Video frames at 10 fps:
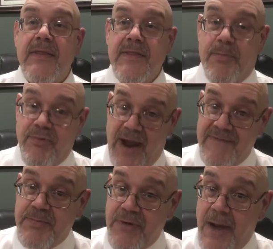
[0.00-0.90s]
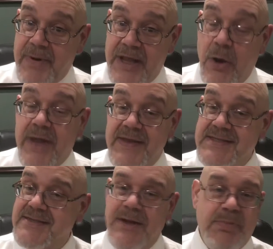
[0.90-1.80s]
the private property, and
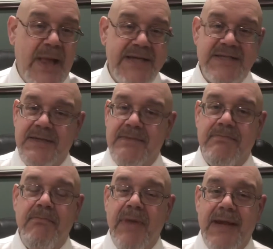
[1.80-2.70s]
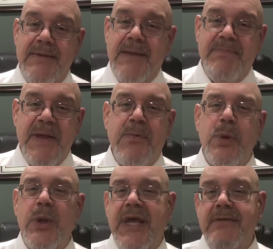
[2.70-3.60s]
this applies to, and people
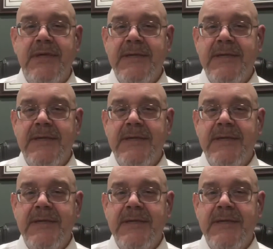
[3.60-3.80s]
look at